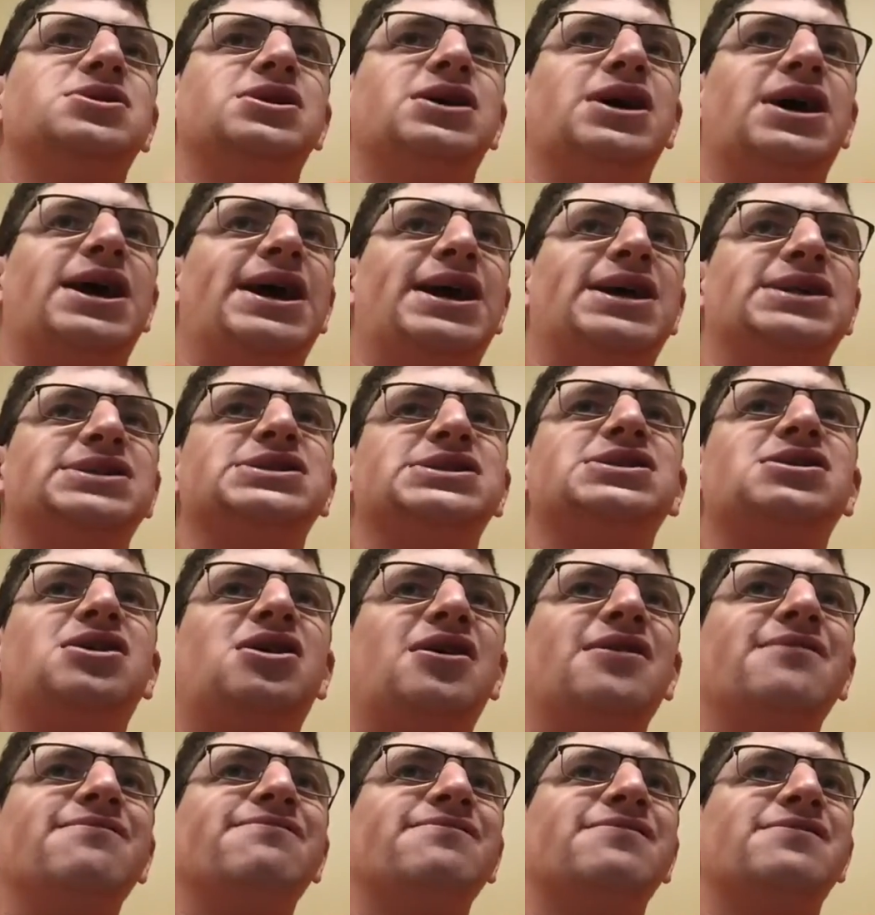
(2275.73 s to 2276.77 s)
The Browns will
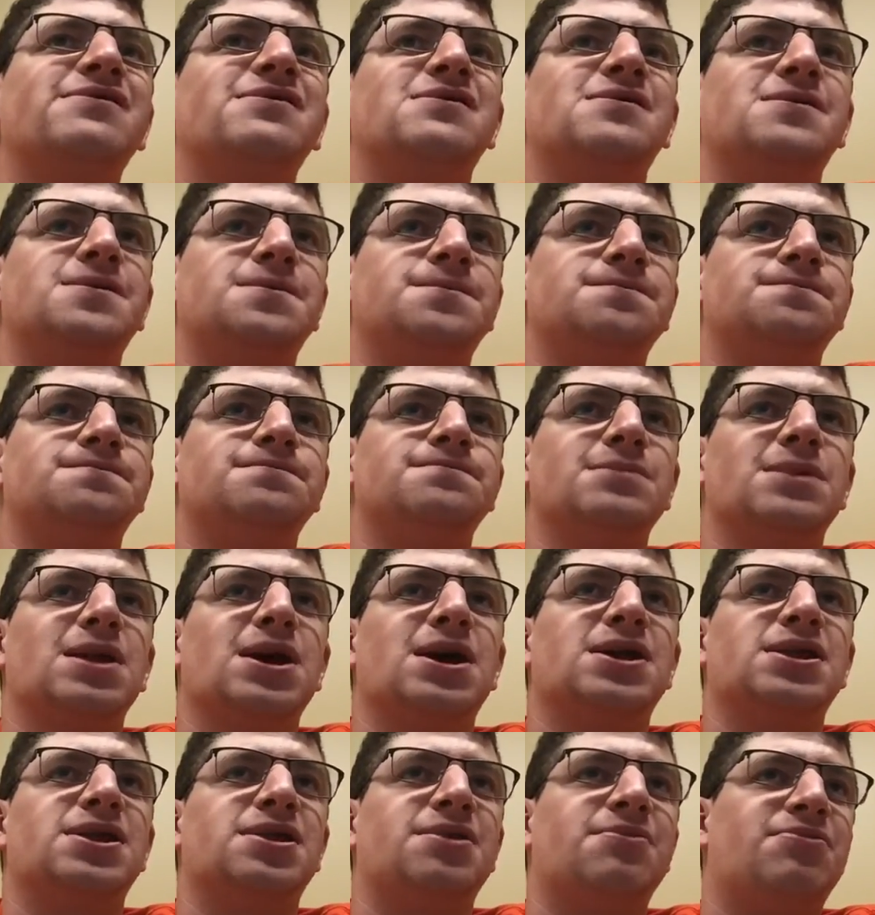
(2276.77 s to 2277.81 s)
actually be playing.
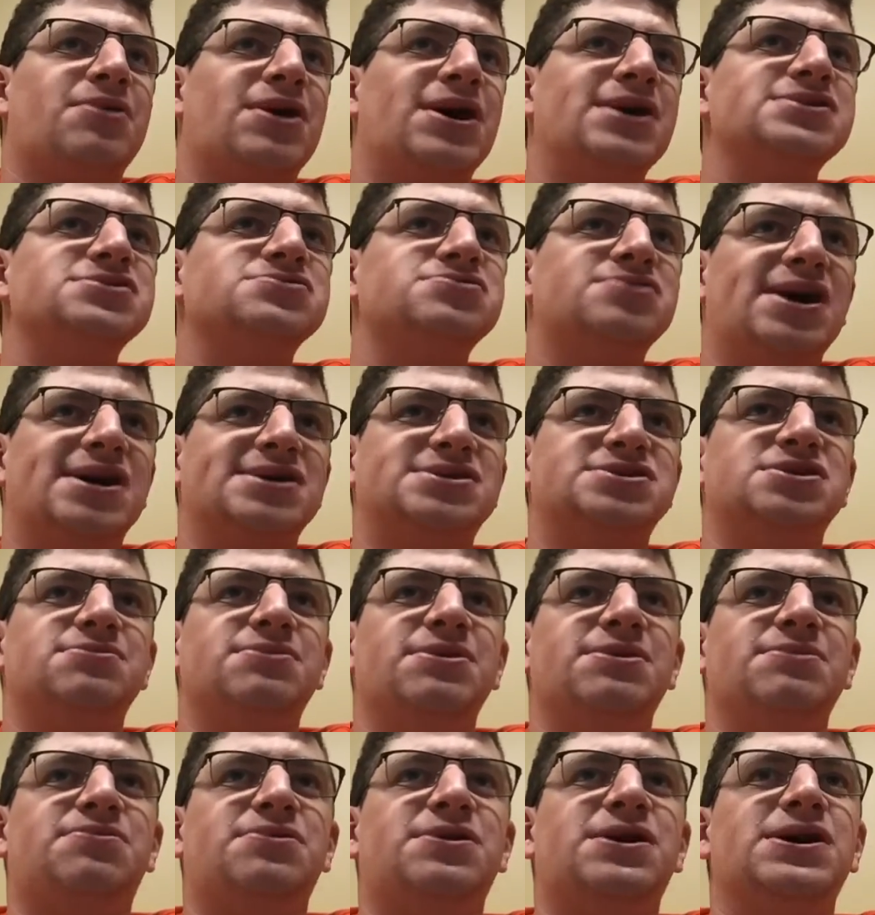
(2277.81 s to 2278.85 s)
There's Julian
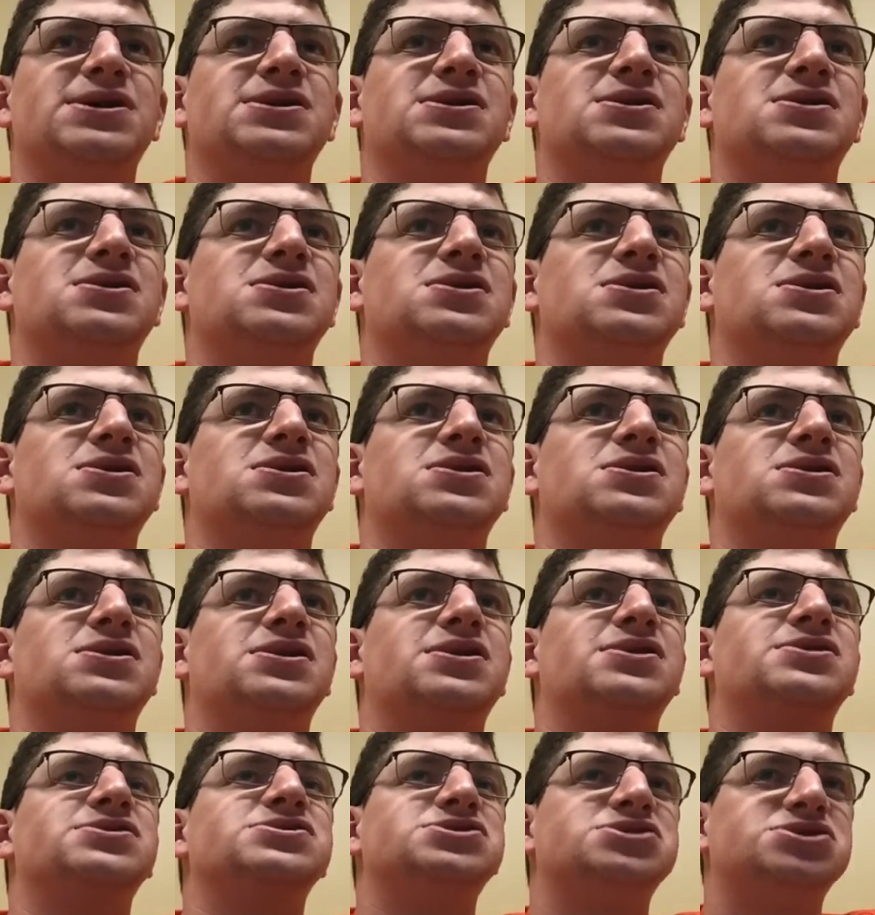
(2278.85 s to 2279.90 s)
Edelman. The Browns
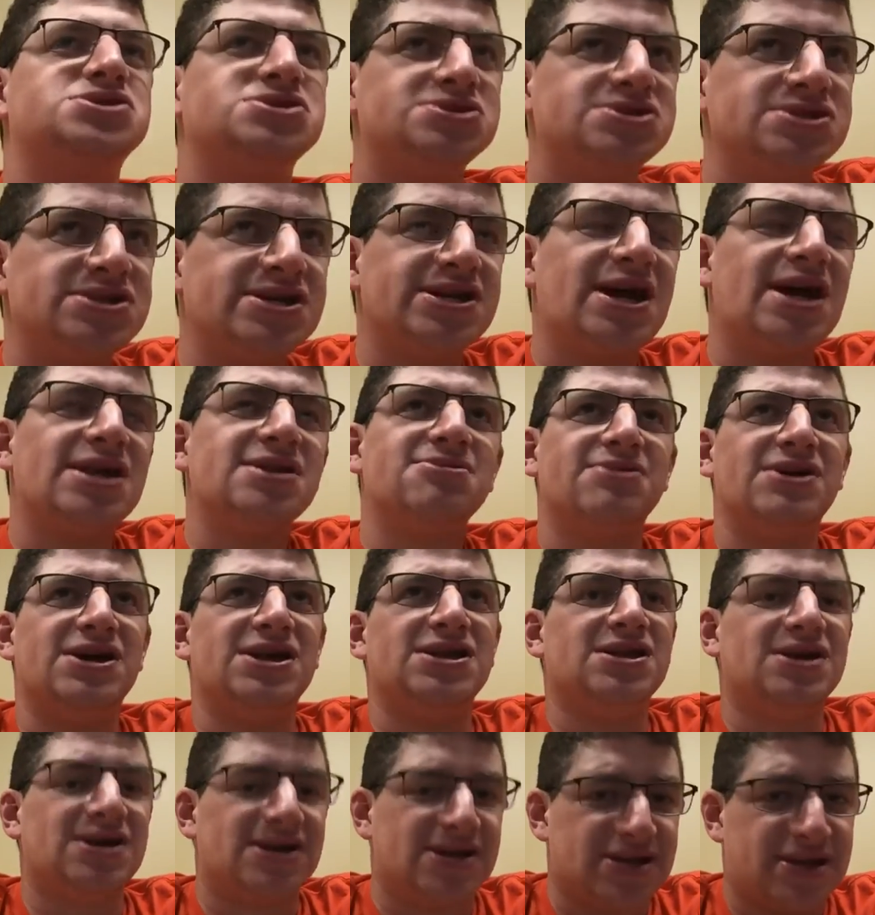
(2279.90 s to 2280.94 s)
will actually be playing
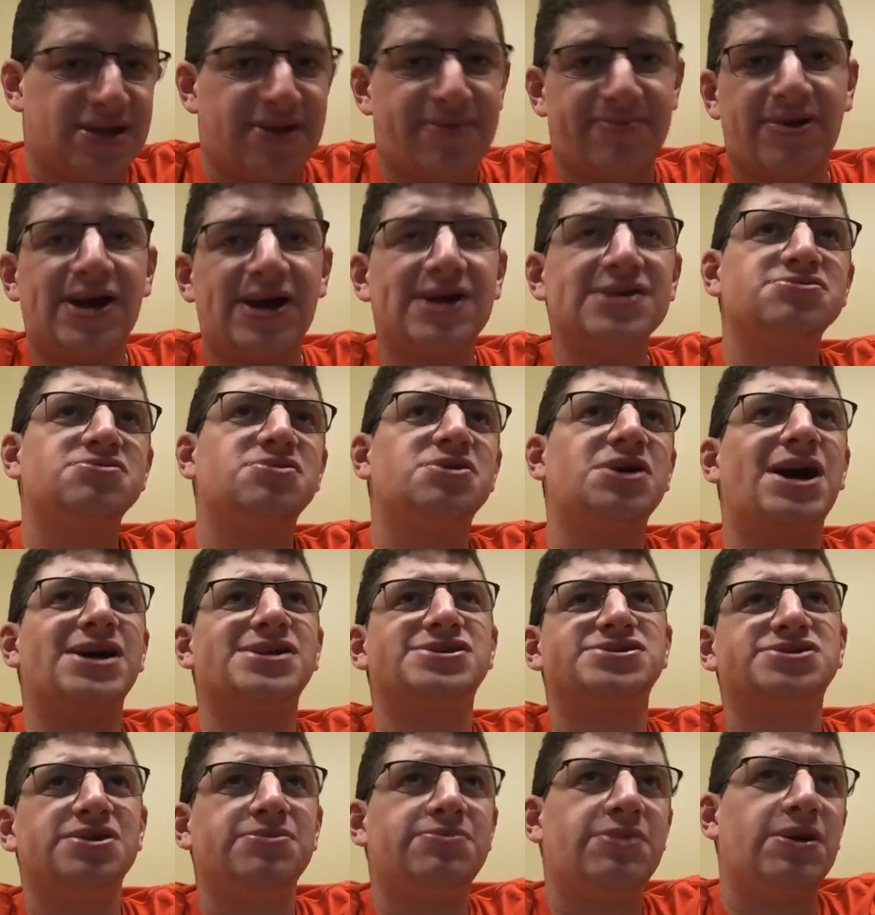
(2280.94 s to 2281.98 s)
the New England Patriots
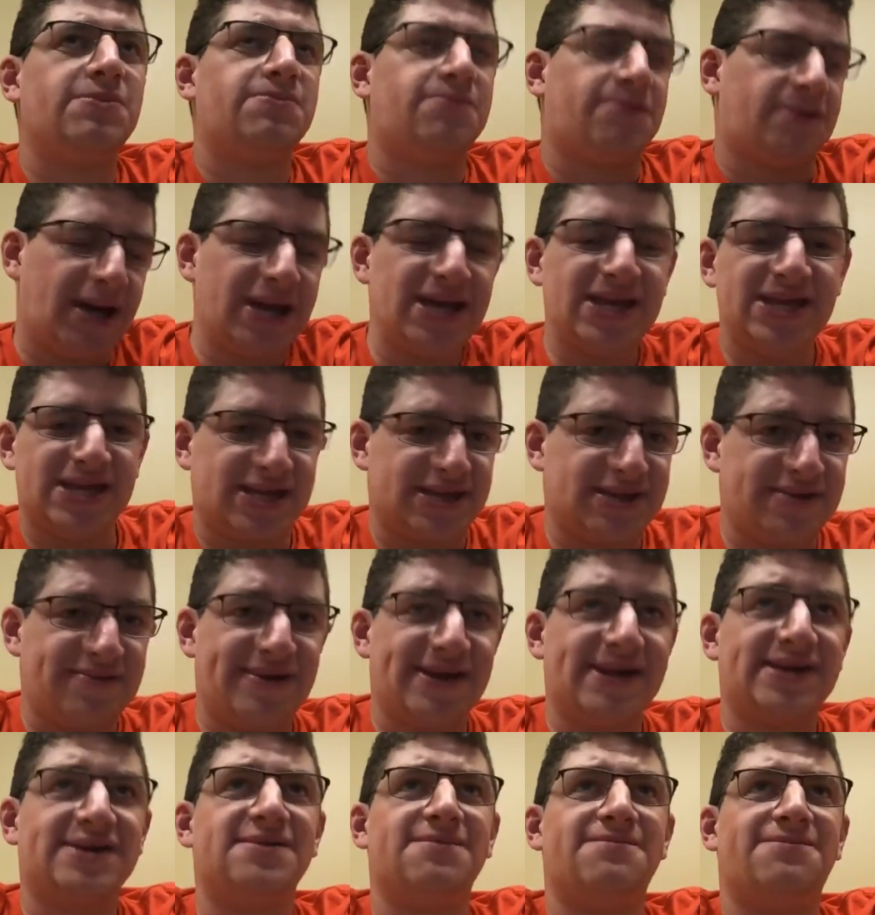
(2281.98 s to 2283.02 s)
next year
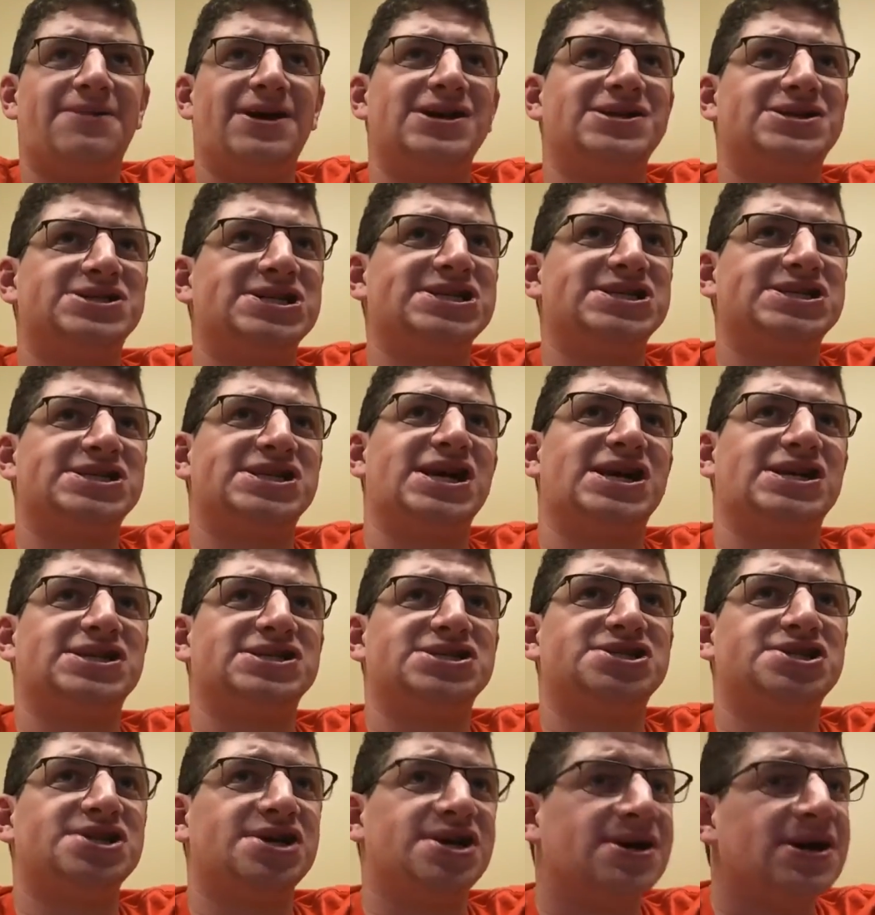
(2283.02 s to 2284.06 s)
because the AFC
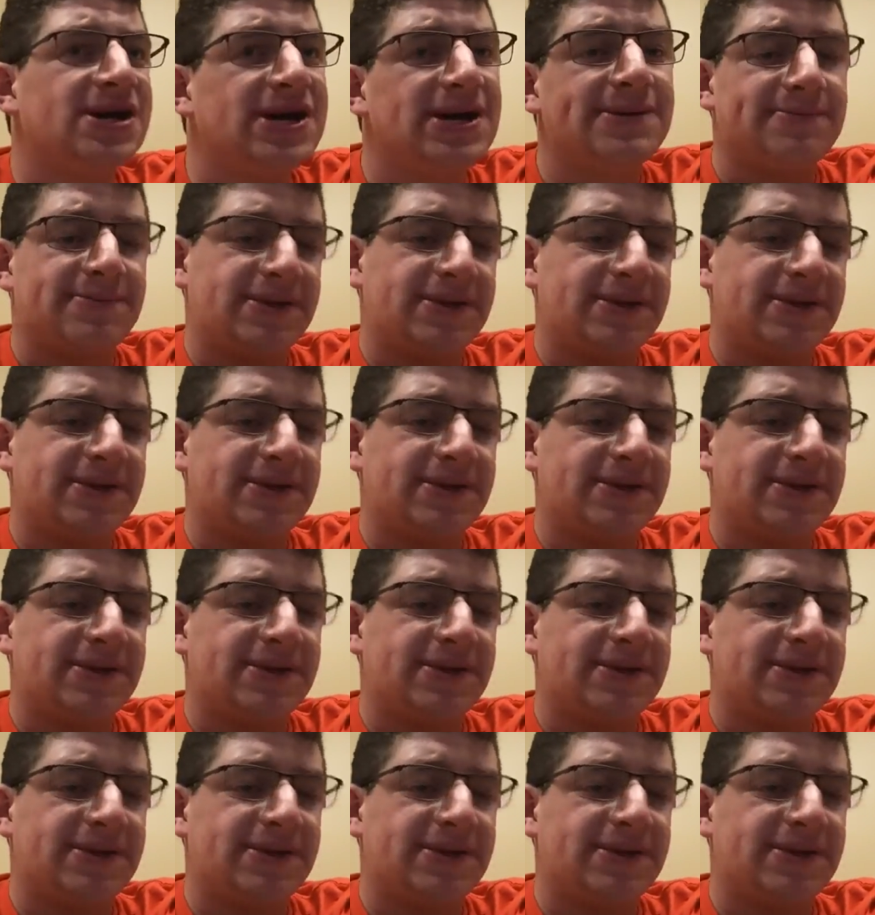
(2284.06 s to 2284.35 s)
North plays the